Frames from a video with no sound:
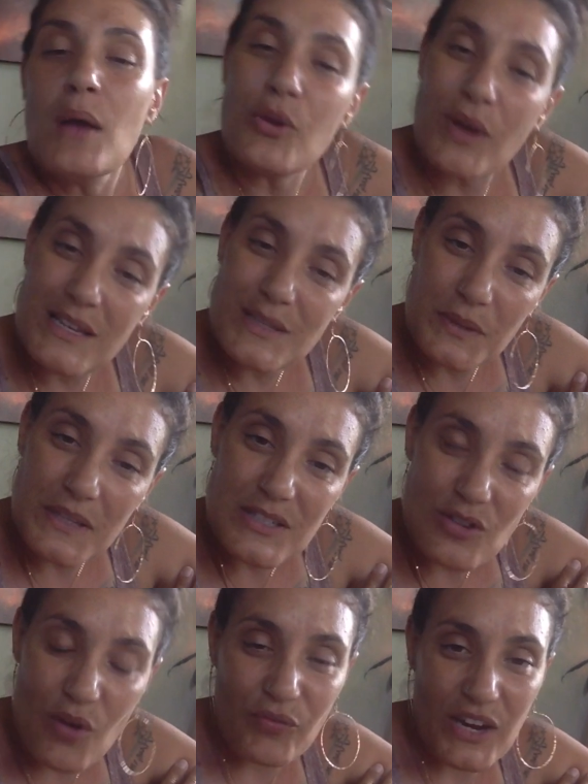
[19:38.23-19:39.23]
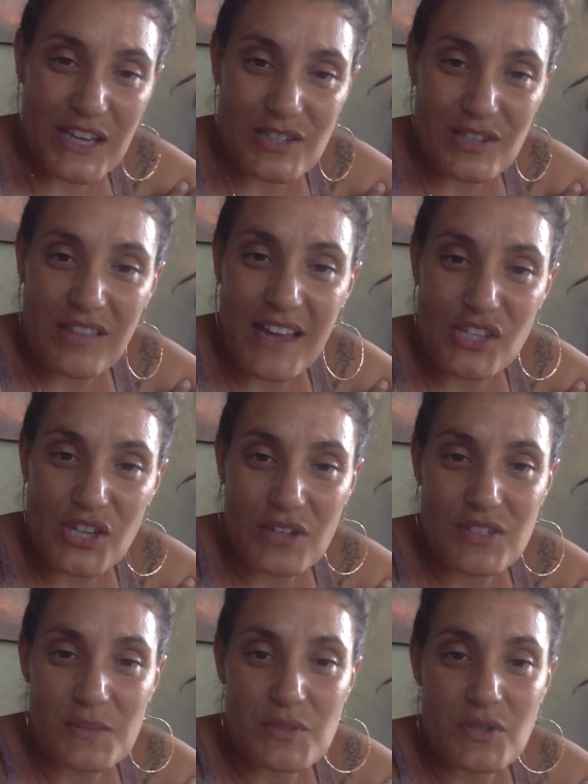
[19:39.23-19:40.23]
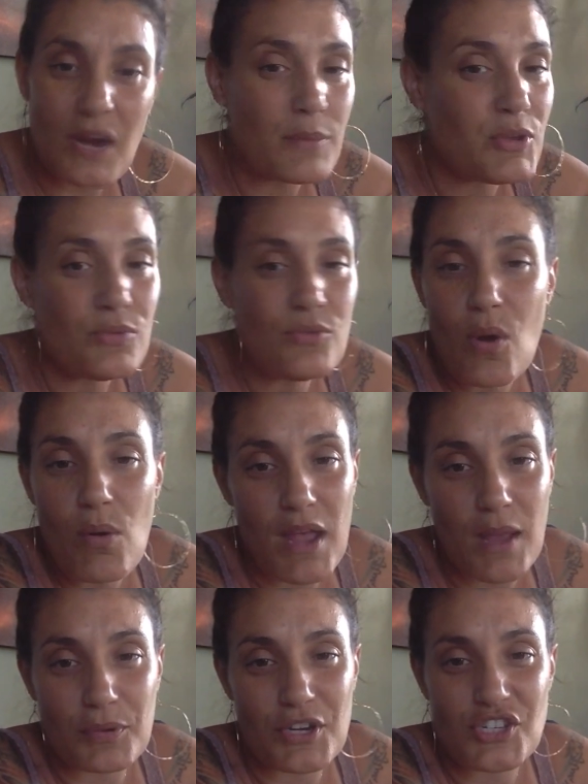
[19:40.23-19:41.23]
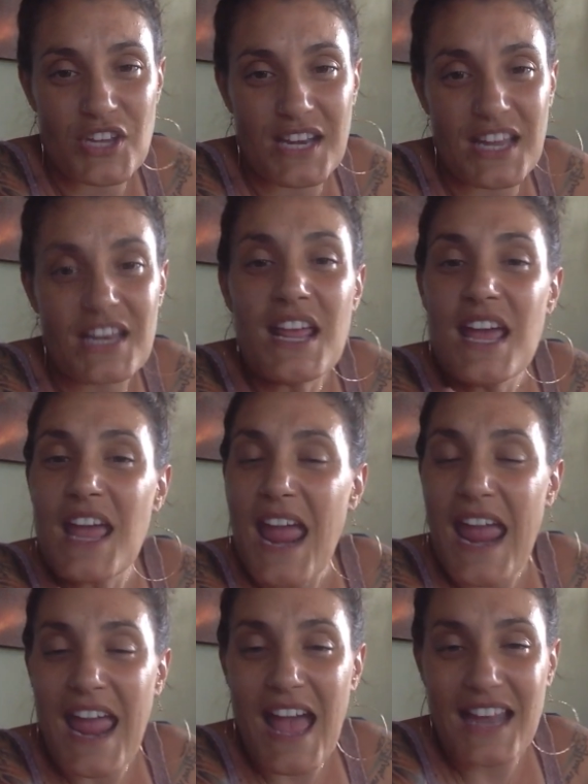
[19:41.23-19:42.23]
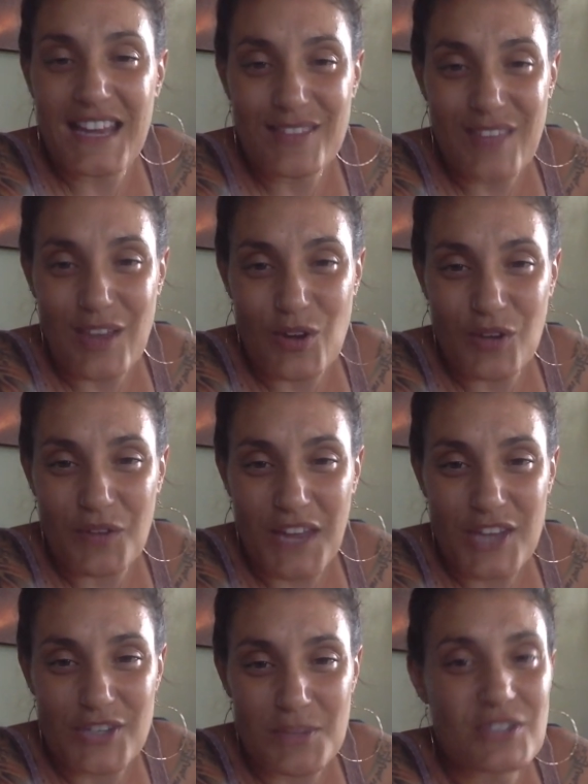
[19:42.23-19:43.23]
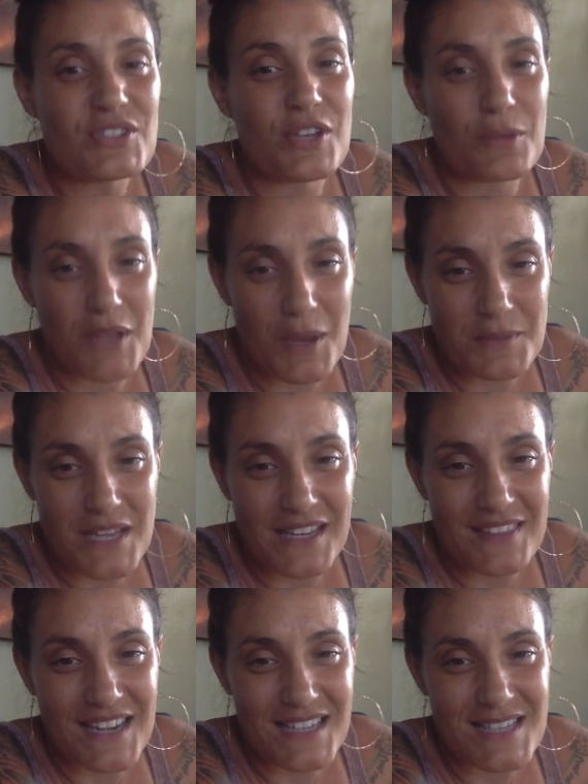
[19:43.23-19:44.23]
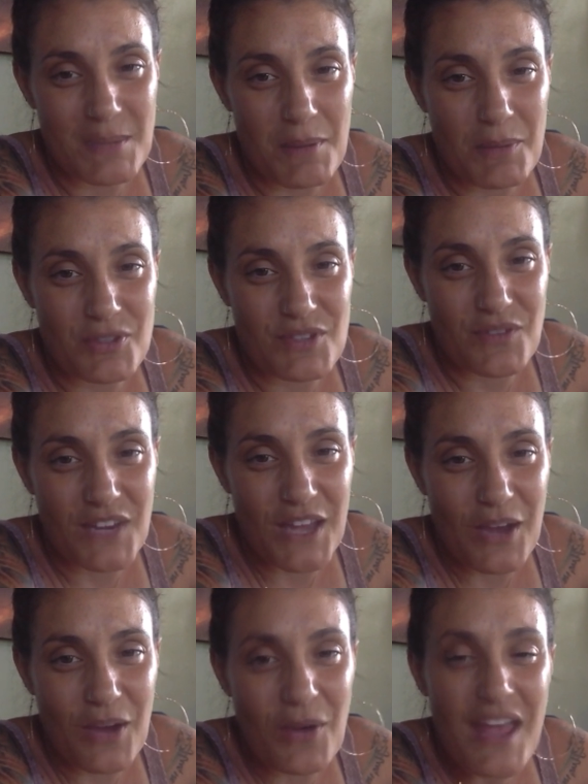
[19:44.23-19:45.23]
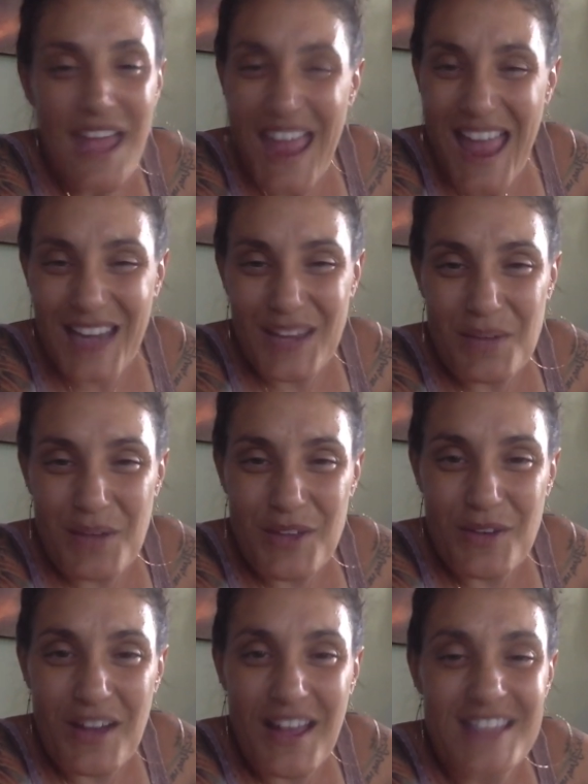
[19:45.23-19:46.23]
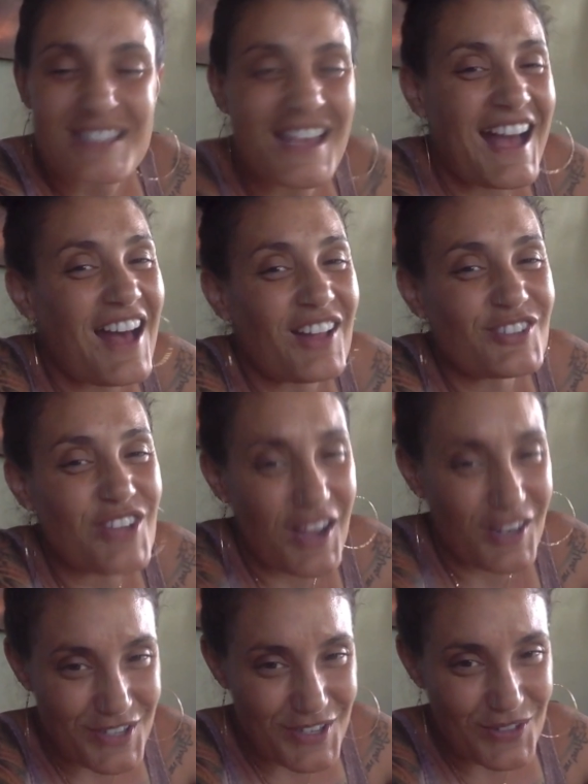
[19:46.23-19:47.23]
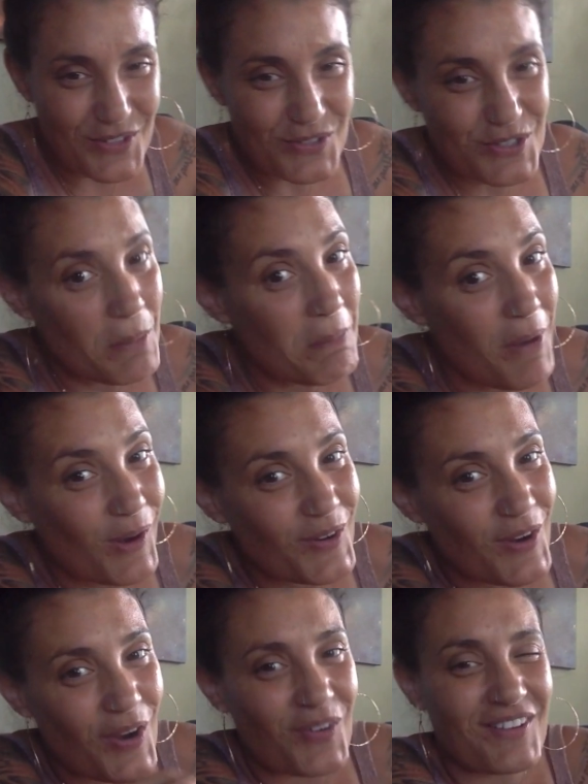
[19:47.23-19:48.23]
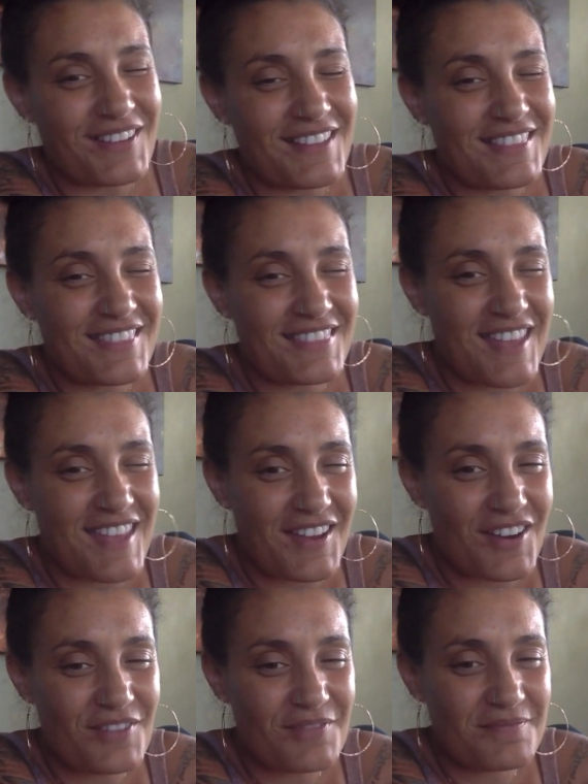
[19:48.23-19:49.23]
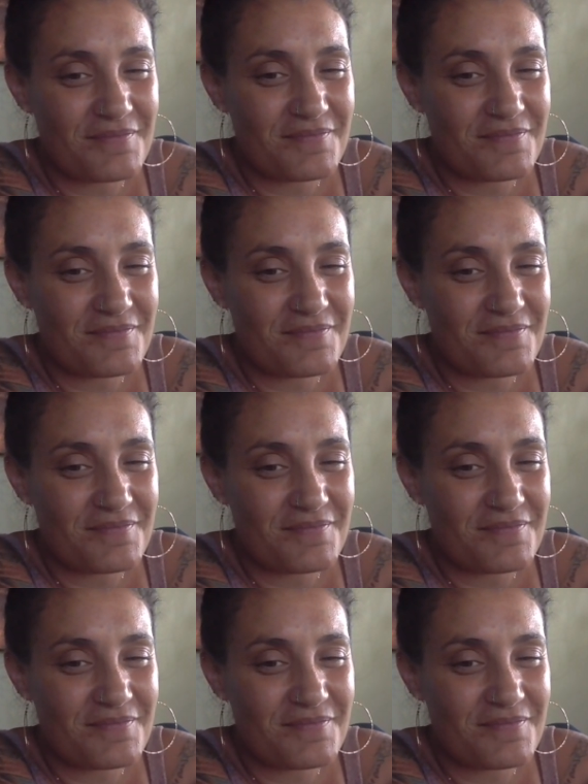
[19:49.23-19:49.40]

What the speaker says: You guys, please don't forget to like, share, and subscribe. You know I appreciate it. And hit that notification bell so you can be updated the next time I post a video. Anyway, you guys, I'll talk to you tomorrow. Take care.